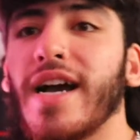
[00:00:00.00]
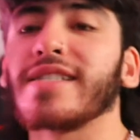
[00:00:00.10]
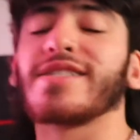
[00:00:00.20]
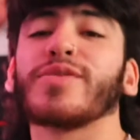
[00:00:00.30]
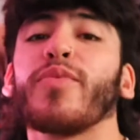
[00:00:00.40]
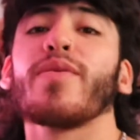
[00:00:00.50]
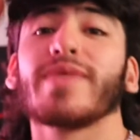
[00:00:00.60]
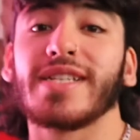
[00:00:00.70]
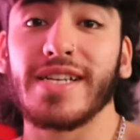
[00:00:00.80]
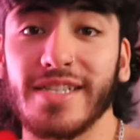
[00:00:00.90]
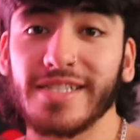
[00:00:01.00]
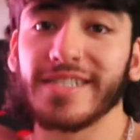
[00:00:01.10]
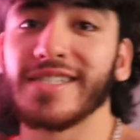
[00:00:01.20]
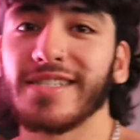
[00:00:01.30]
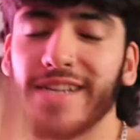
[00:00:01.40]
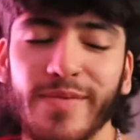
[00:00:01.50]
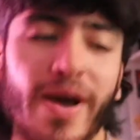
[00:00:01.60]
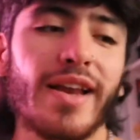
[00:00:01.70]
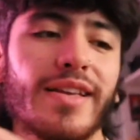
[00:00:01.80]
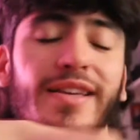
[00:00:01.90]
guys? It's your boy Matías, Nutty
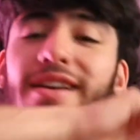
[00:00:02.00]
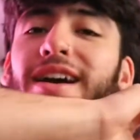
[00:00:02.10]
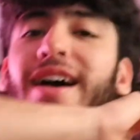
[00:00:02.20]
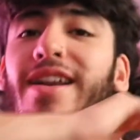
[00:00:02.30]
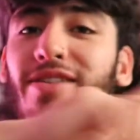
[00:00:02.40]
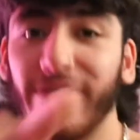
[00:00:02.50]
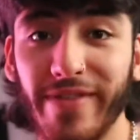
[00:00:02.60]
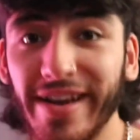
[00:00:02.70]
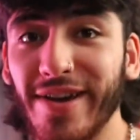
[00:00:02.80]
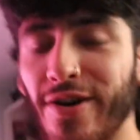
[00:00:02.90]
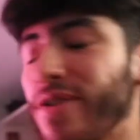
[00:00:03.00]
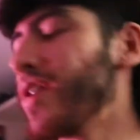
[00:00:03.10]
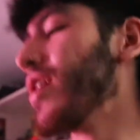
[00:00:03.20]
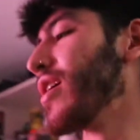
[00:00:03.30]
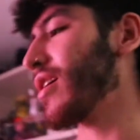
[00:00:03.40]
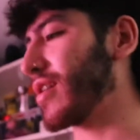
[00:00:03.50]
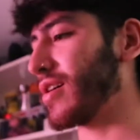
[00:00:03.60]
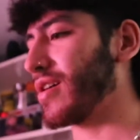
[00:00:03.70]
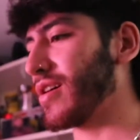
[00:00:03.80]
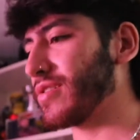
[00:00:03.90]
Matty, another video.
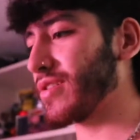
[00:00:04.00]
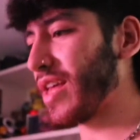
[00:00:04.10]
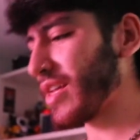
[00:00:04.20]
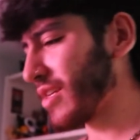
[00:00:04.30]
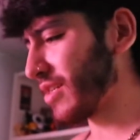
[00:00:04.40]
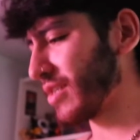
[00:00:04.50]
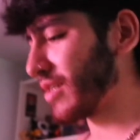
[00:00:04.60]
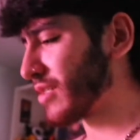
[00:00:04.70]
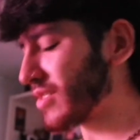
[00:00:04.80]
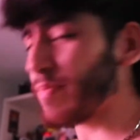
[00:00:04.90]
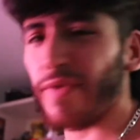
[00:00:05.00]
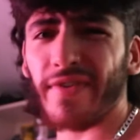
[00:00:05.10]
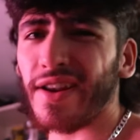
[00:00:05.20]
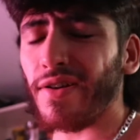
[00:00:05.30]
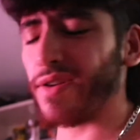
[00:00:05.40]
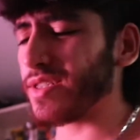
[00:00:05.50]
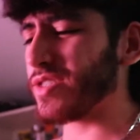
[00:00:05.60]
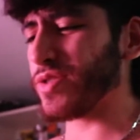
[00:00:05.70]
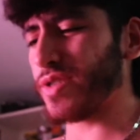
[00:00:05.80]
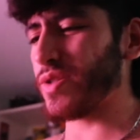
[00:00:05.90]
Uh, today, simple video,
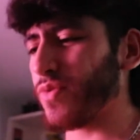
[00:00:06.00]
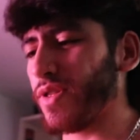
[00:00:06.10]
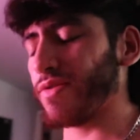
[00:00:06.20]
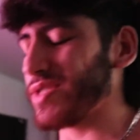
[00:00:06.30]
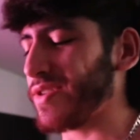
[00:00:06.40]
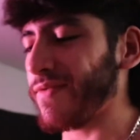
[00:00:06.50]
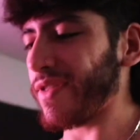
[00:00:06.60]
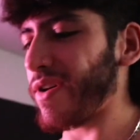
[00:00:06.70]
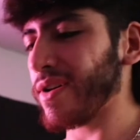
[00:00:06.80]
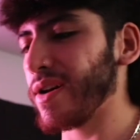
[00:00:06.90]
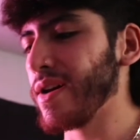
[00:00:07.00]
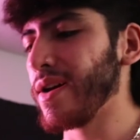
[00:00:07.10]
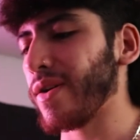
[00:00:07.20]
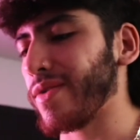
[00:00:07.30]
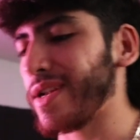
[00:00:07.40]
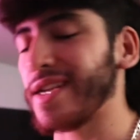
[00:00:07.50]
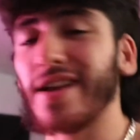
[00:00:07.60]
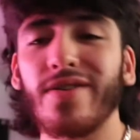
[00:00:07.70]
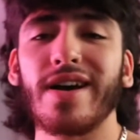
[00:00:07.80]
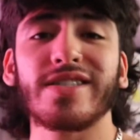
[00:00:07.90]
honestly just gonna do a little gym vlog. Gonna
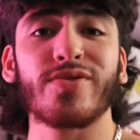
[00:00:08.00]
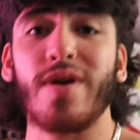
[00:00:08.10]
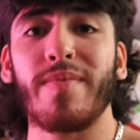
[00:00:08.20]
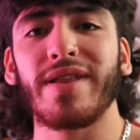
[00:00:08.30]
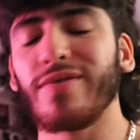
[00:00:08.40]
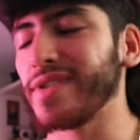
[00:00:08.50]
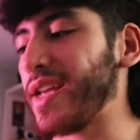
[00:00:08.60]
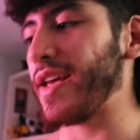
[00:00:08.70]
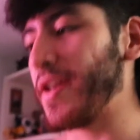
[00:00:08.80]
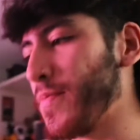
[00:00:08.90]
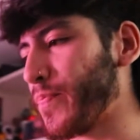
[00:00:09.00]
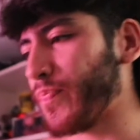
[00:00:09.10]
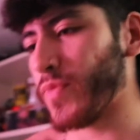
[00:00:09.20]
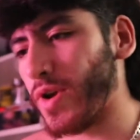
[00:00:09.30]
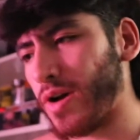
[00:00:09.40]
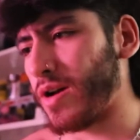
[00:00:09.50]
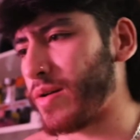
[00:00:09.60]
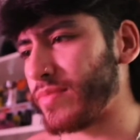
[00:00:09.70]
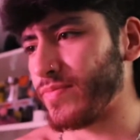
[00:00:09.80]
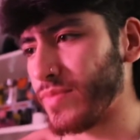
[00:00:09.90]
take you guys throughout my little day.
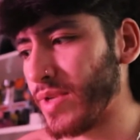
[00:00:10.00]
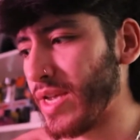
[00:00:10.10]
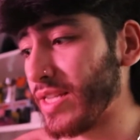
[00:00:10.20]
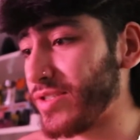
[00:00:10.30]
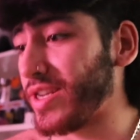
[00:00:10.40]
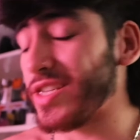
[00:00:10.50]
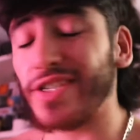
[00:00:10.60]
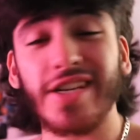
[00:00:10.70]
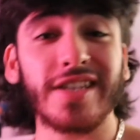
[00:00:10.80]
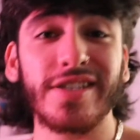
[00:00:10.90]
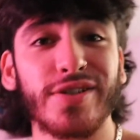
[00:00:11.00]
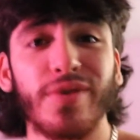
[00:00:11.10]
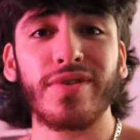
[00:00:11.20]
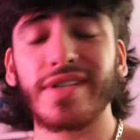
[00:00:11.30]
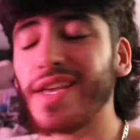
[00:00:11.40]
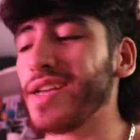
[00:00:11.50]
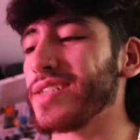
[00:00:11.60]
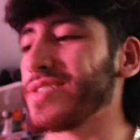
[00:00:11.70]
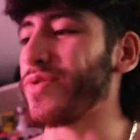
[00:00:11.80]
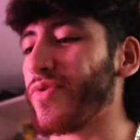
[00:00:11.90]
Um, today's chest and shoulder day,
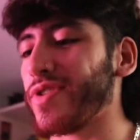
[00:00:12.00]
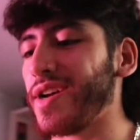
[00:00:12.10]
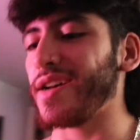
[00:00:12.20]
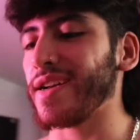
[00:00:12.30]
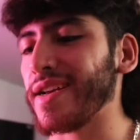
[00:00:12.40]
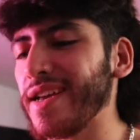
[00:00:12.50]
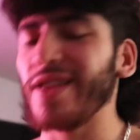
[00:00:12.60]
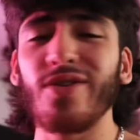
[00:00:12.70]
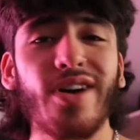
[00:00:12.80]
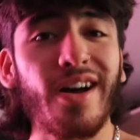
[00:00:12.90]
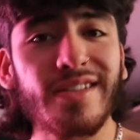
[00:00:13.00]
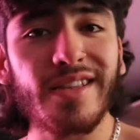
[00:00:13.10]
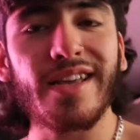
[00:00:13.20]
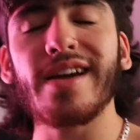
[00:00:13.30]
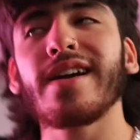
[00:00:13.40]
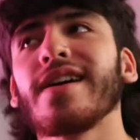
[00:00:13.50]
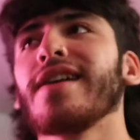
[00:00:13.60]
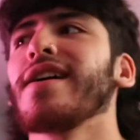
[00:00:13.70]
so we're gonna get a little content there.